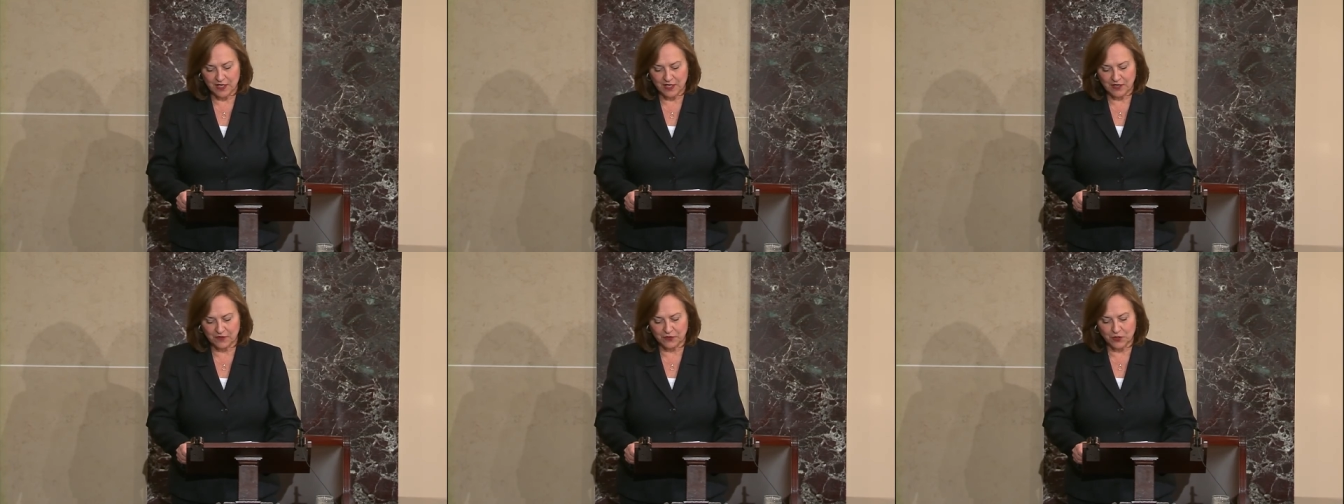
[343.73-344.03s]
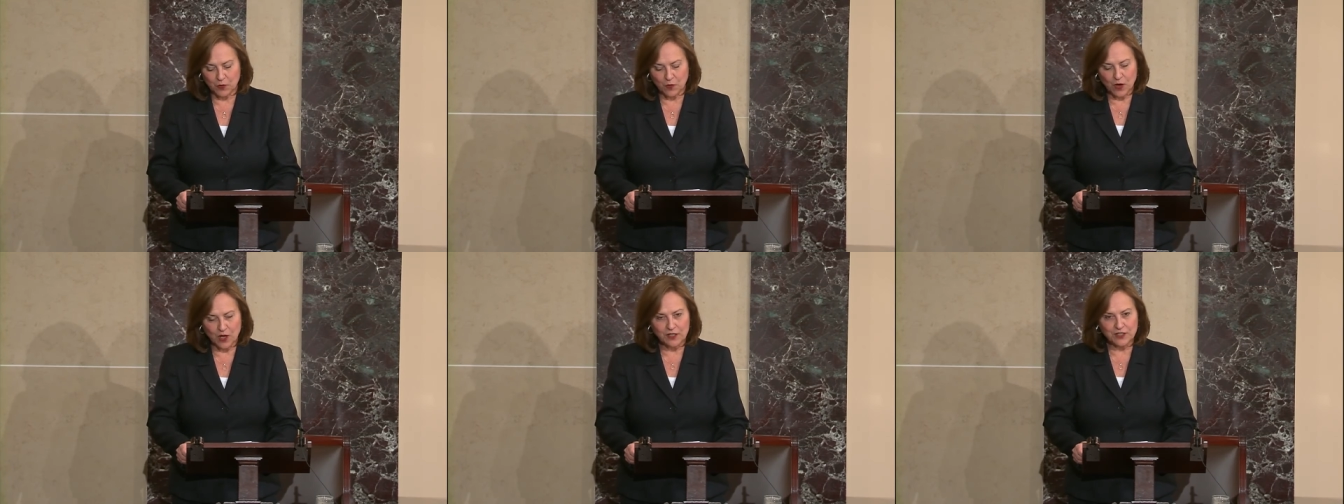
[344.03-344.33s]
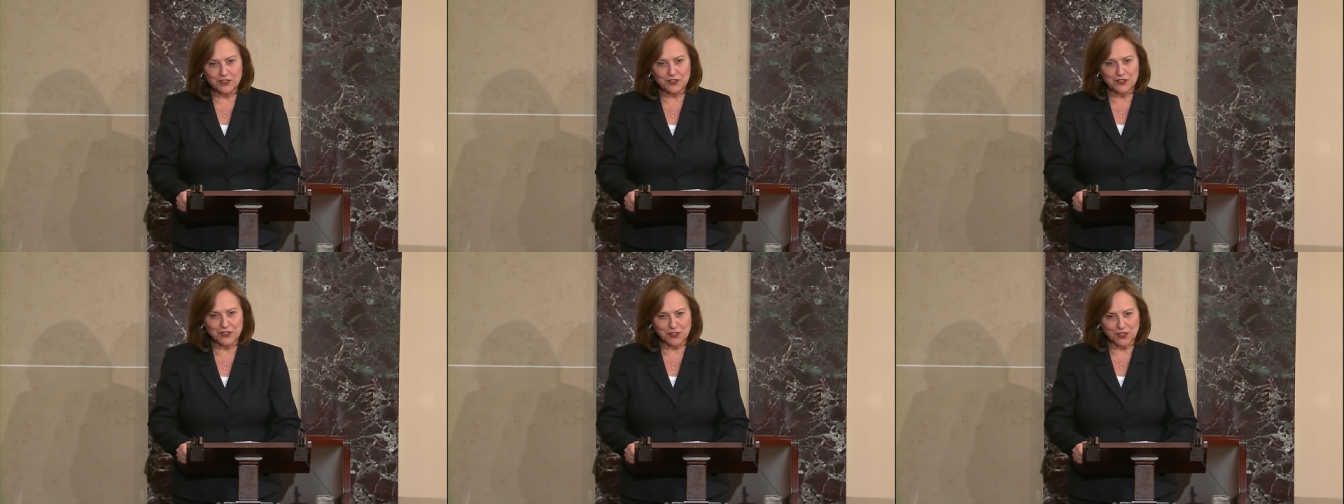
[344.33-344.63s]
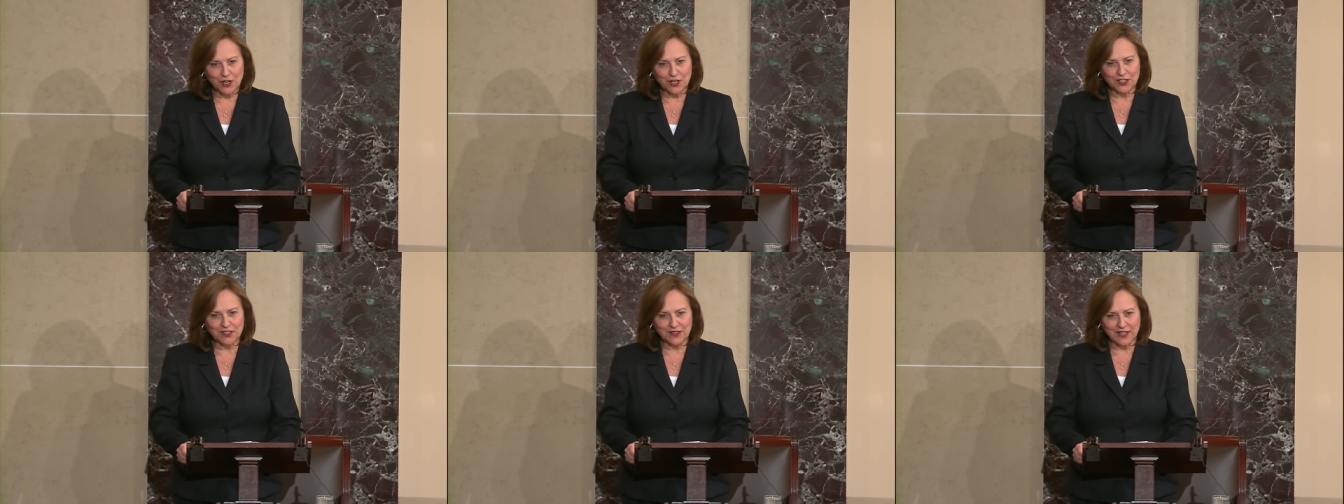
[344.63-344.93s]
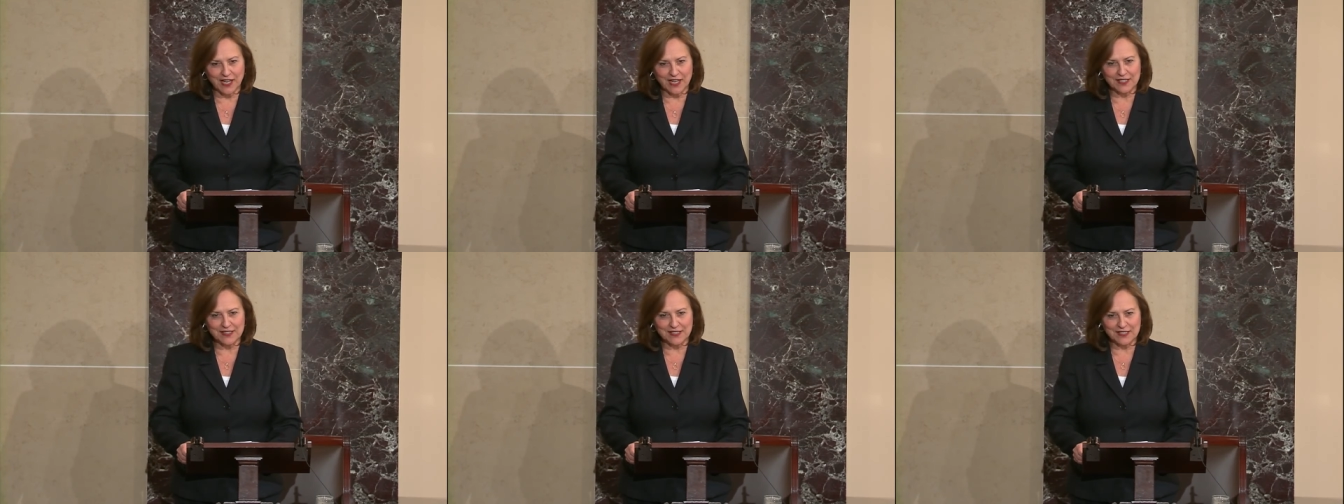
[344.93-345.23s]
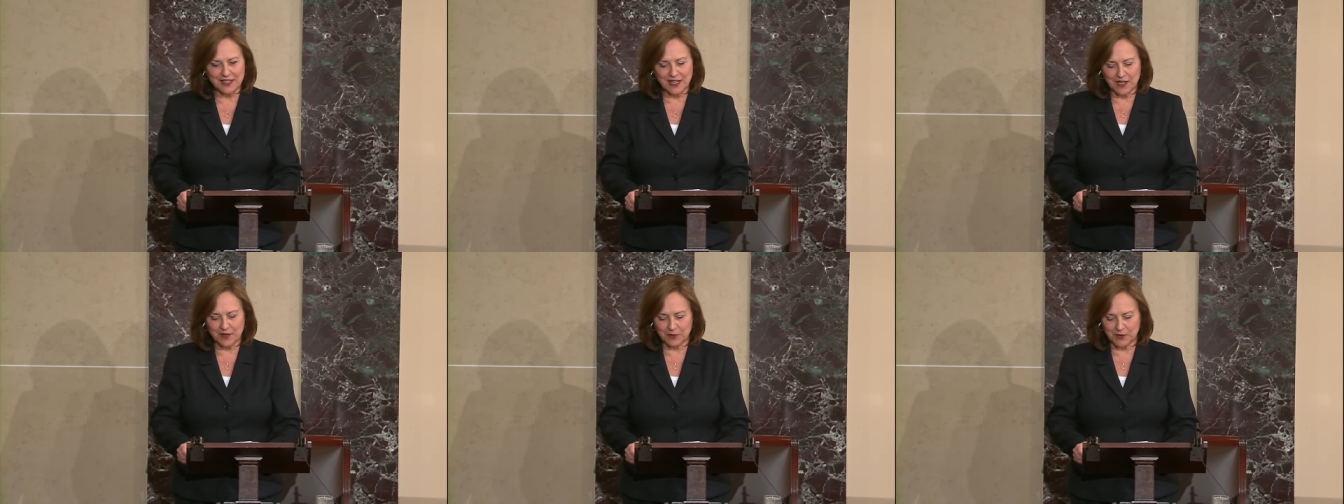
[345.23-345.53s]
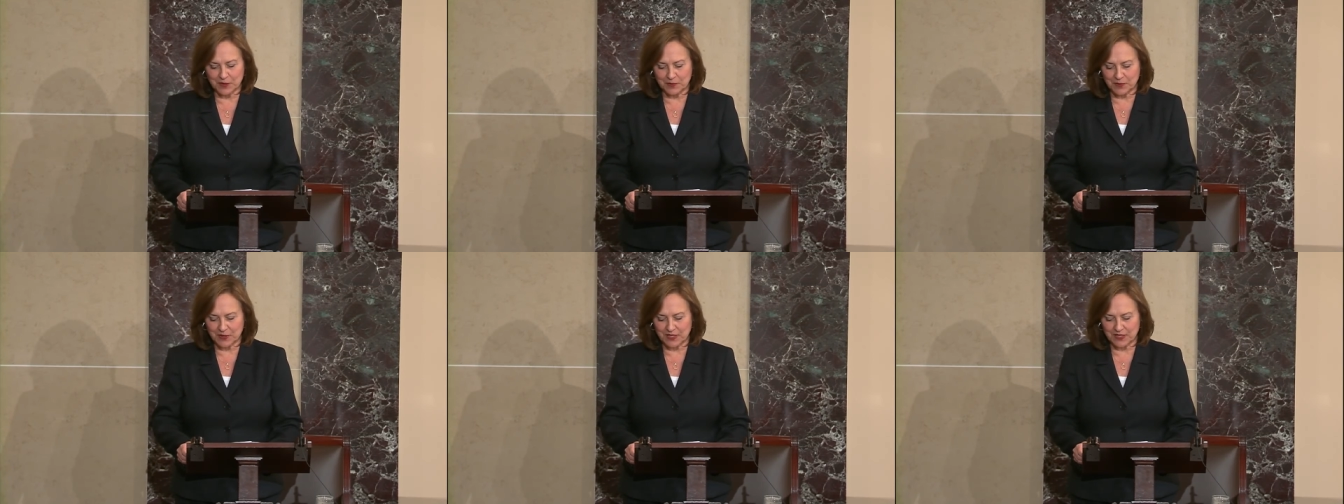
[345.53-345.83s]
If you want to start a
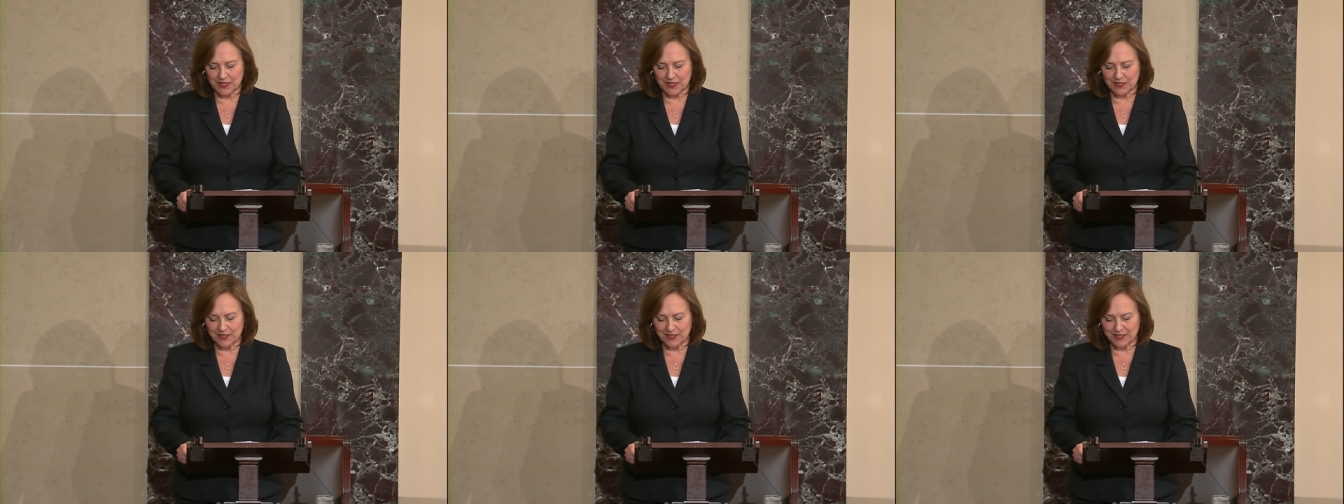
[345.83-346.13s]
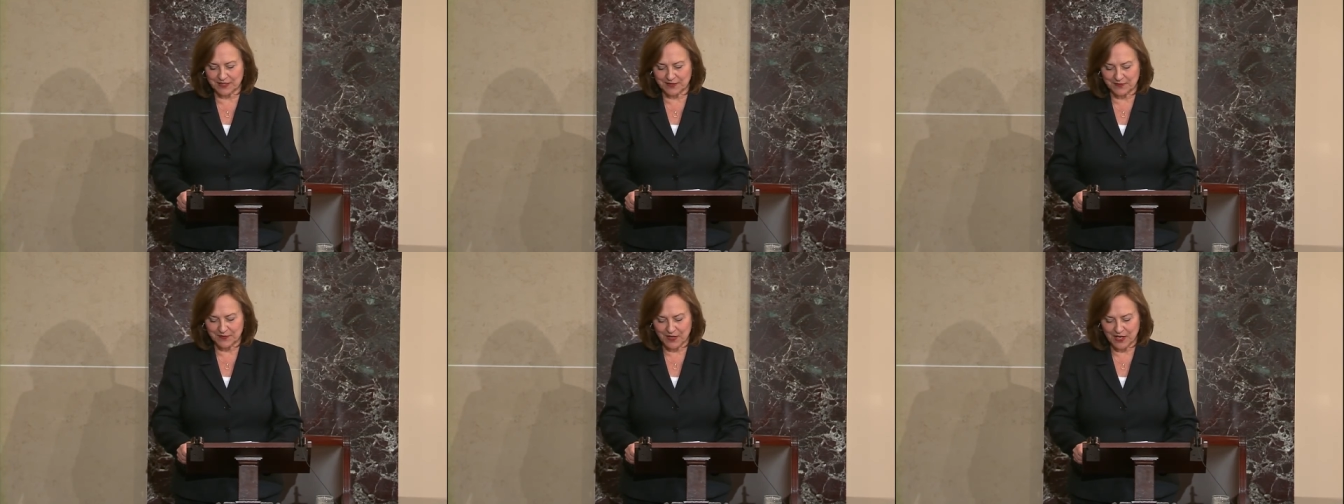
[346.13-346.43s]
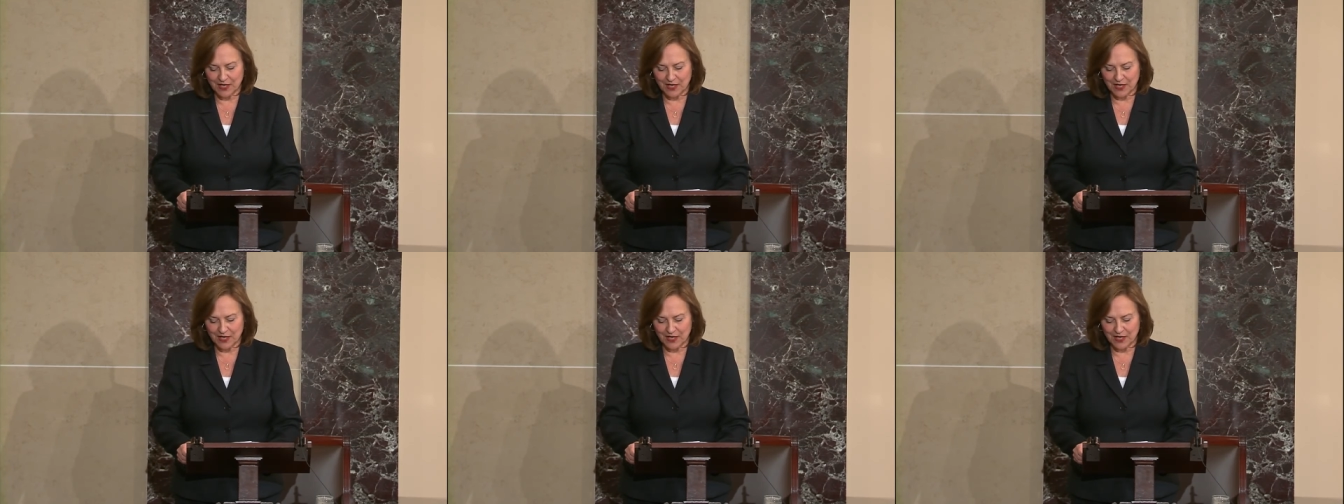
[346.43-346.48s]
landscaping business,